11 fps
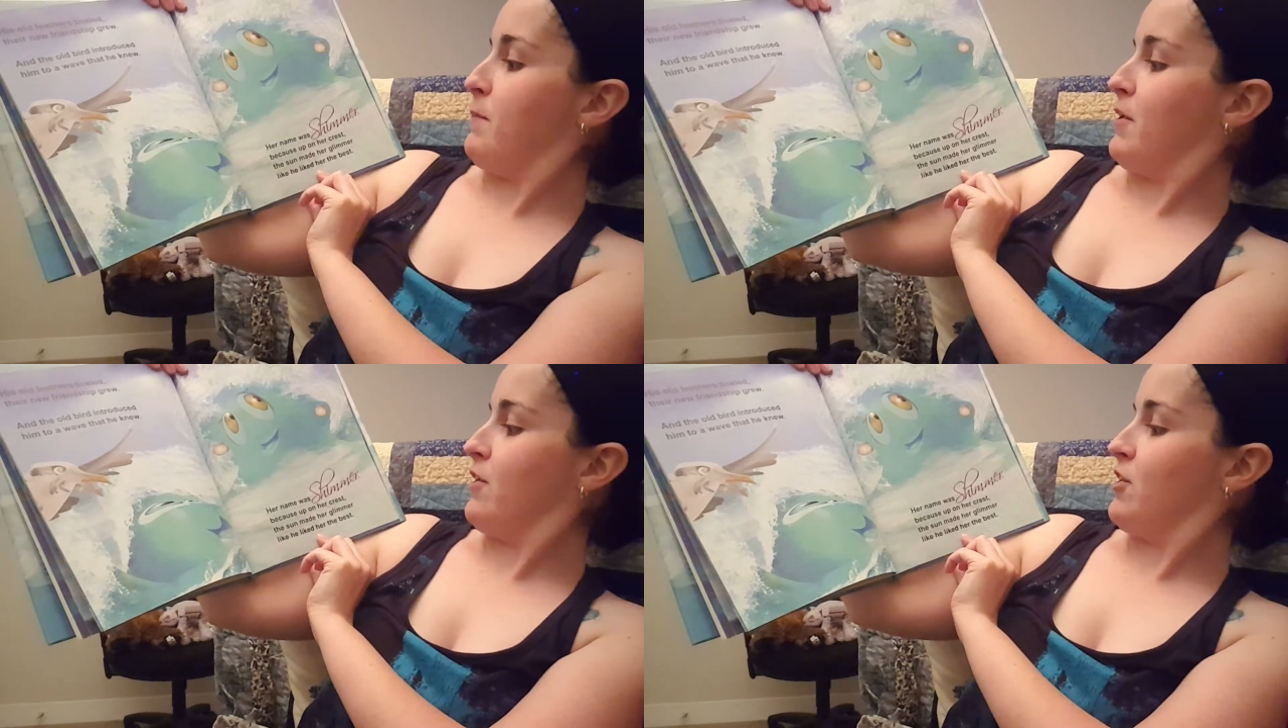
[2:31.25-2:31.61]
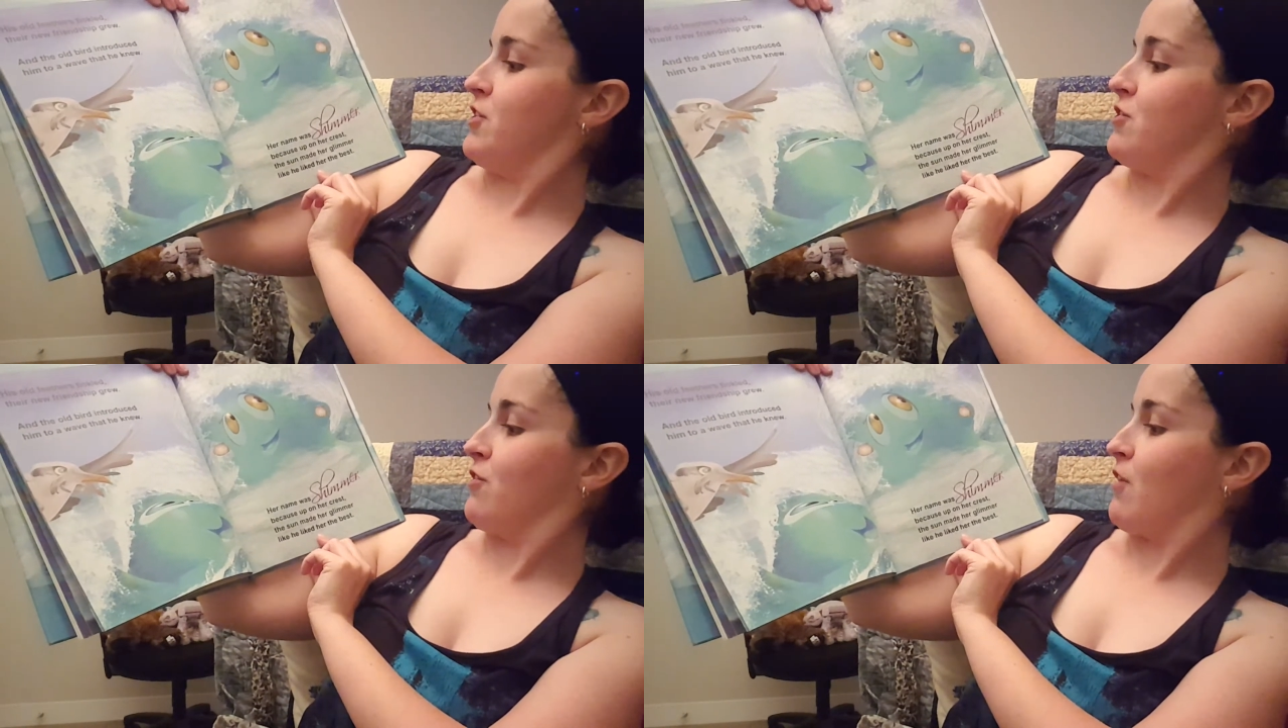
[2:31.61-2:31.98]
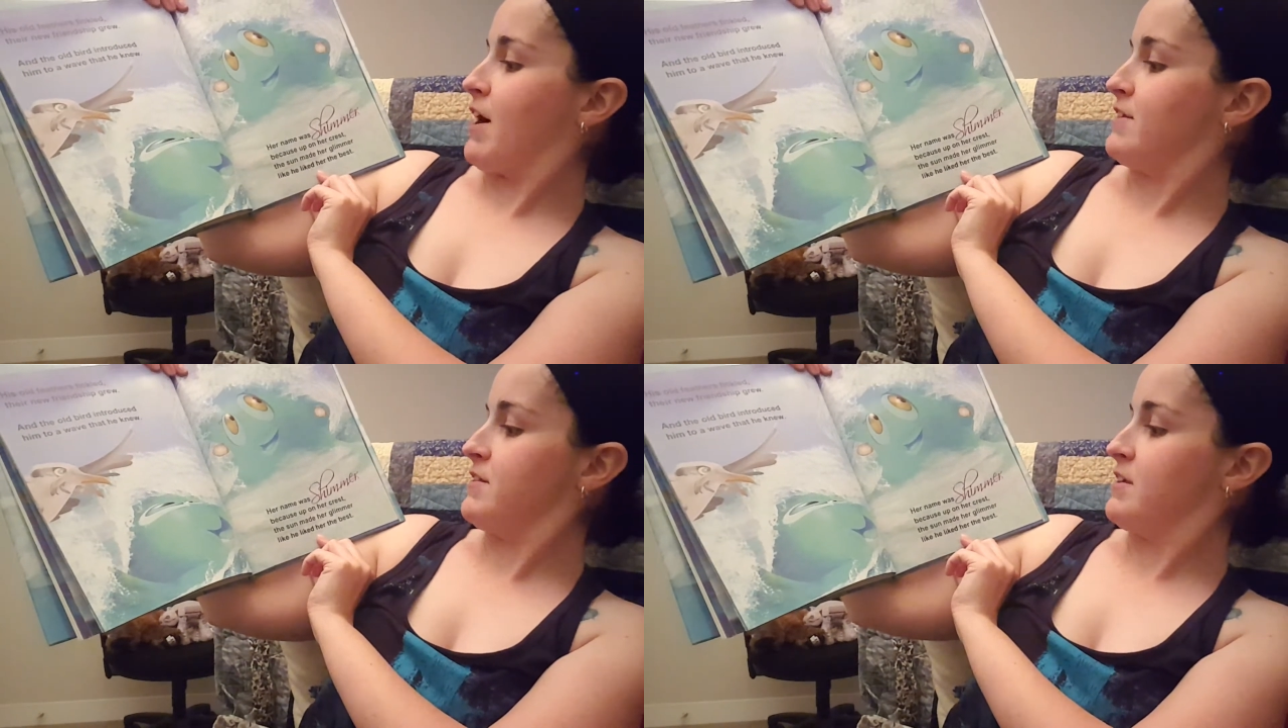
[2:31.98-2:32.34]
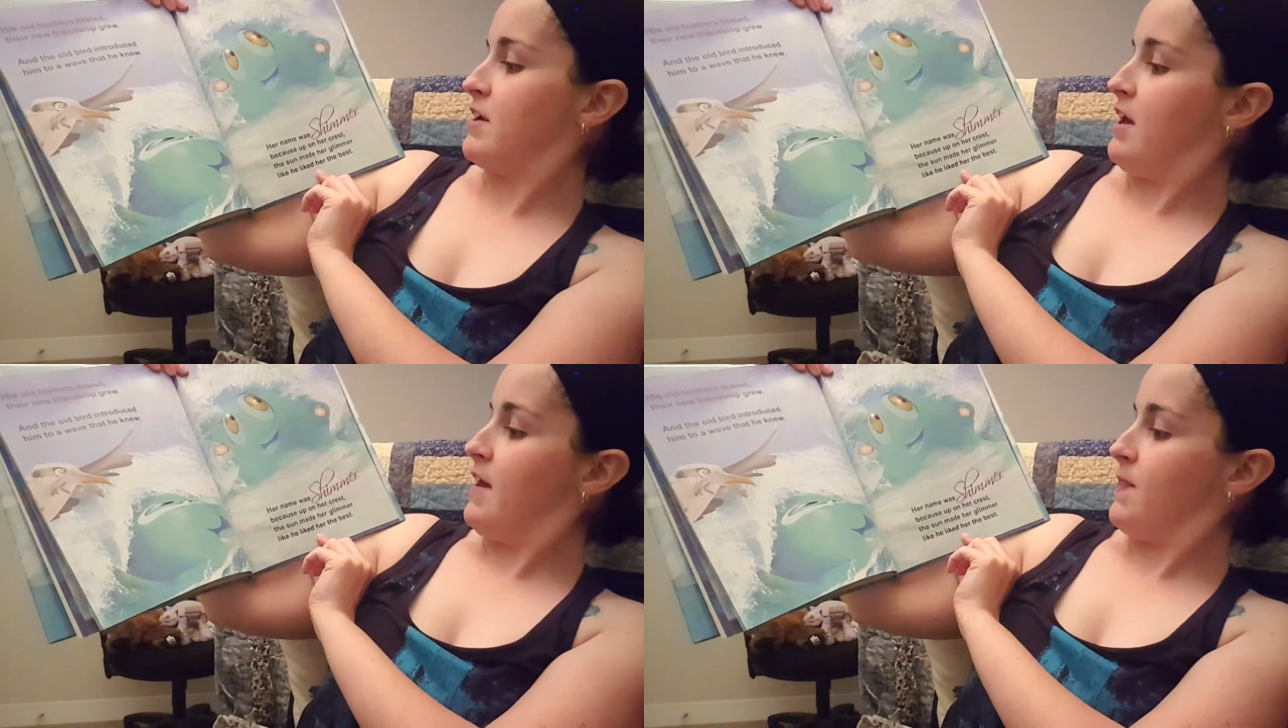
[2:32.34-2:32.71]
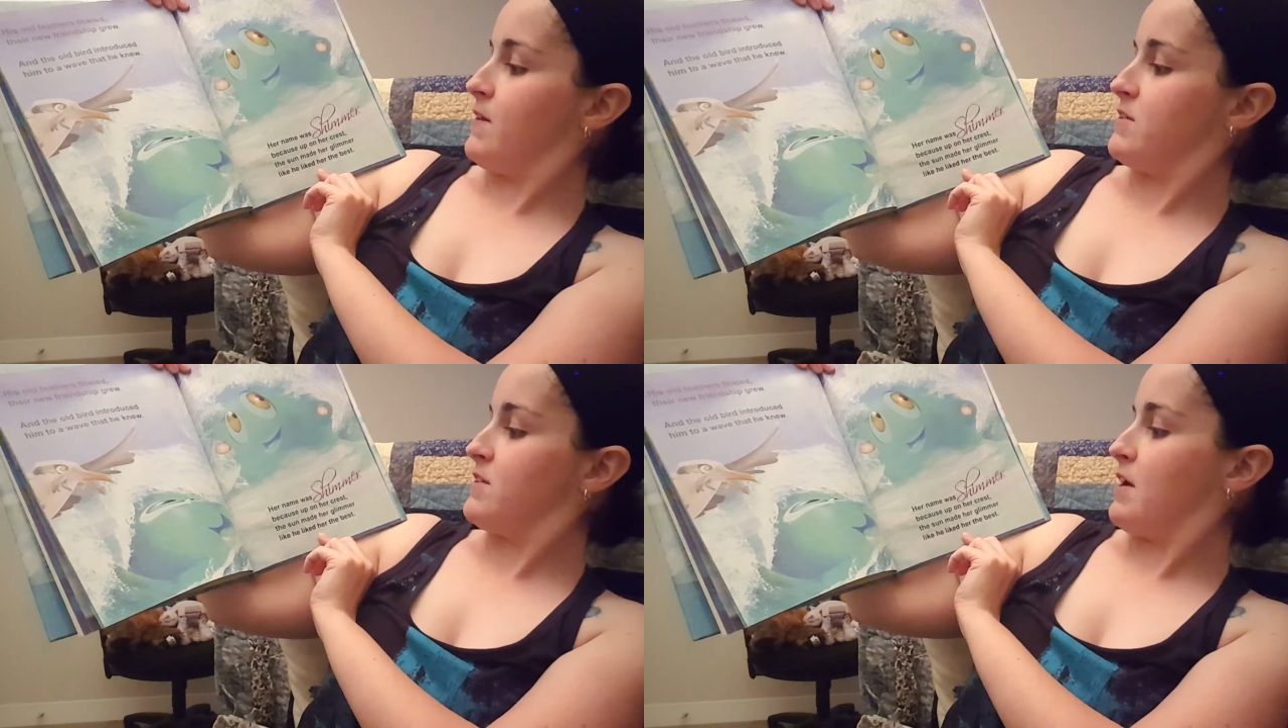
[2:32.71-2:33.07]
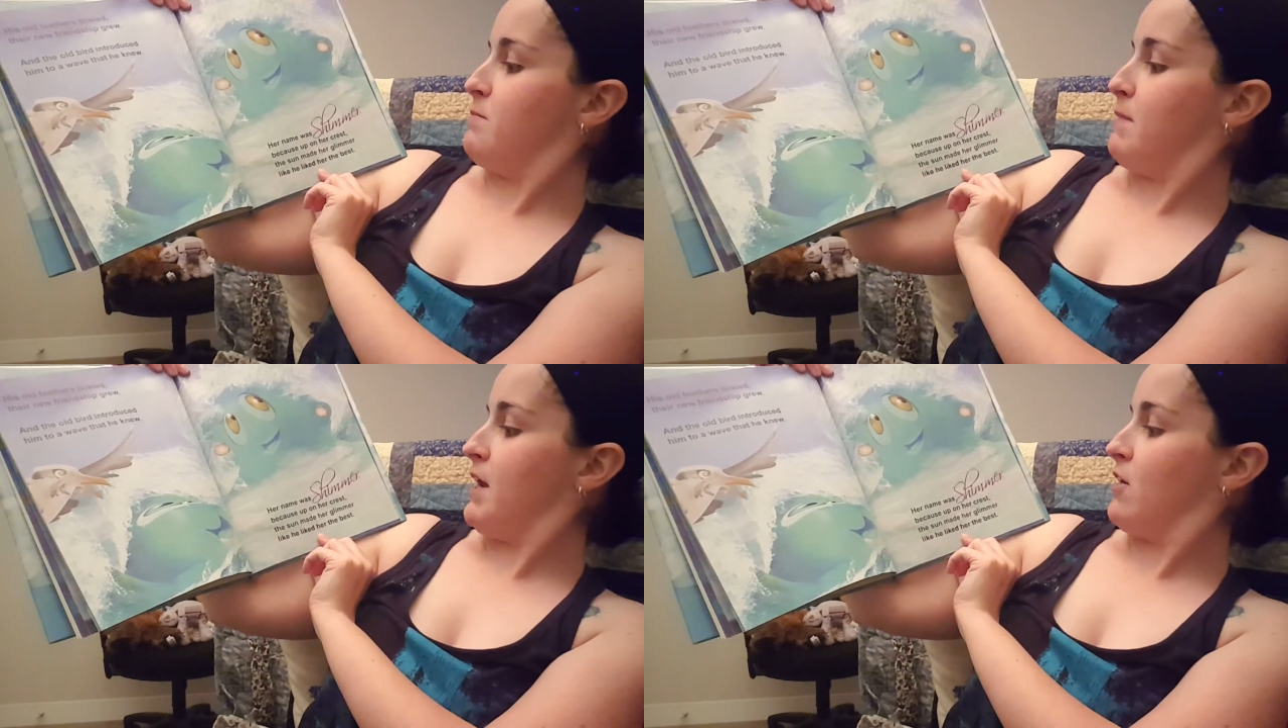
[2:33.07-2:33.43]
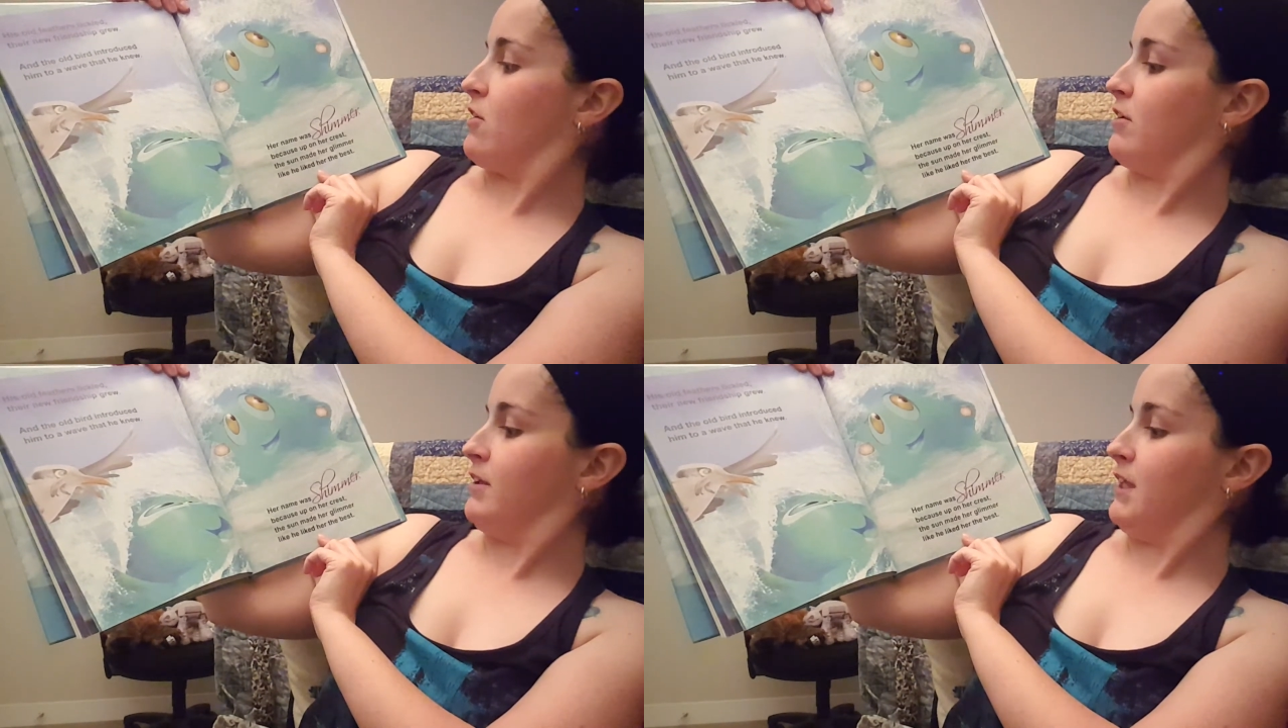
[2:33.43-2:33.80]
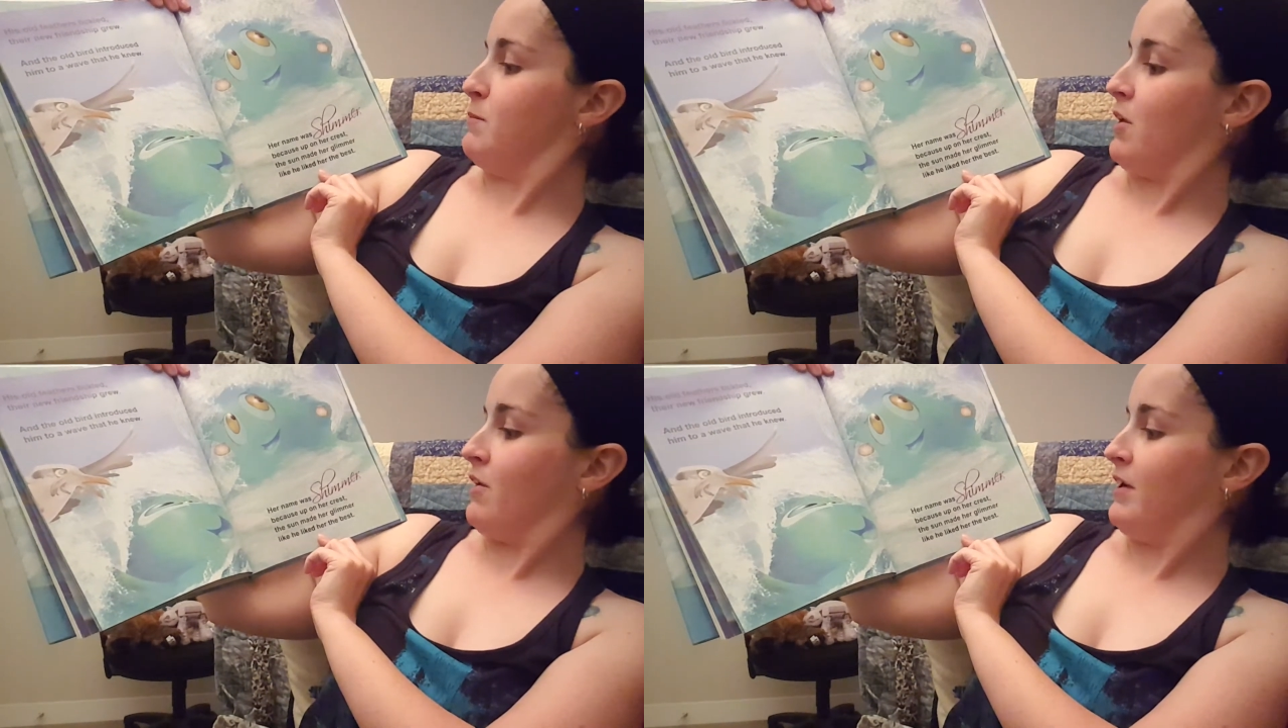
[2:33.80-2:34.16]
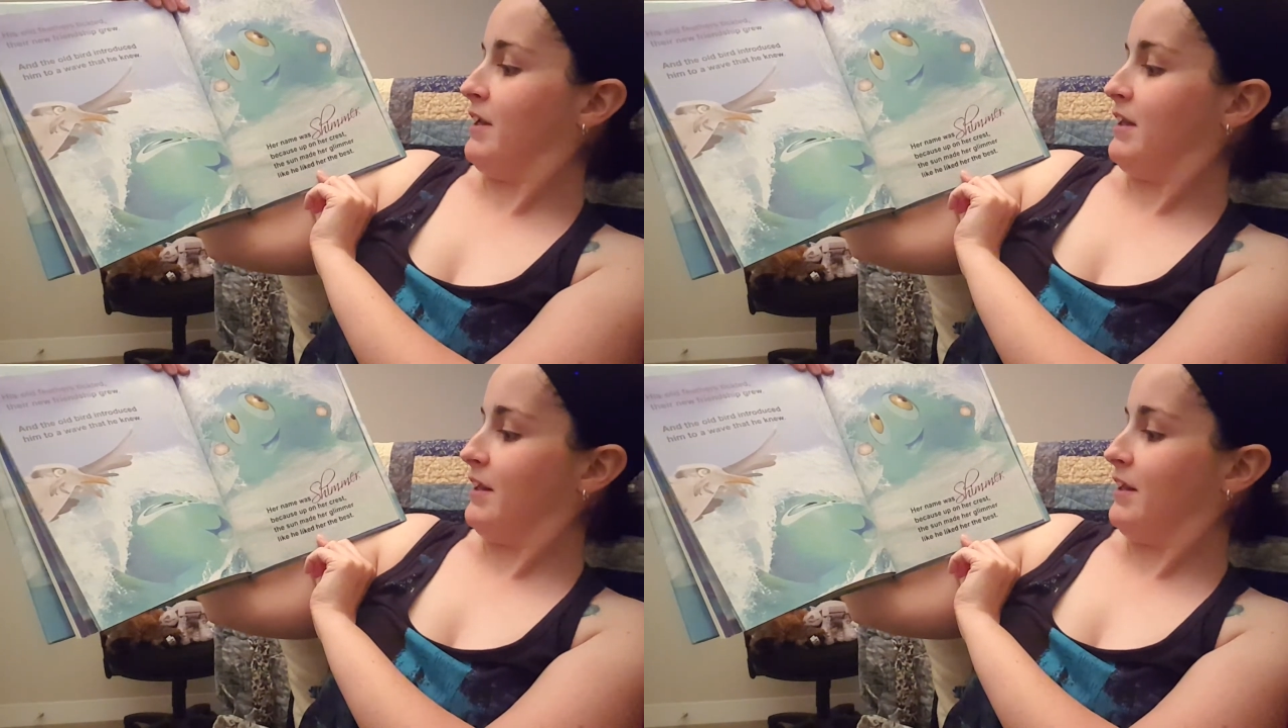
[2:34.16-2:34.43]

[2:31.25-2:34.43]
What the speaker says: up on her crest, the sun made her glimmer,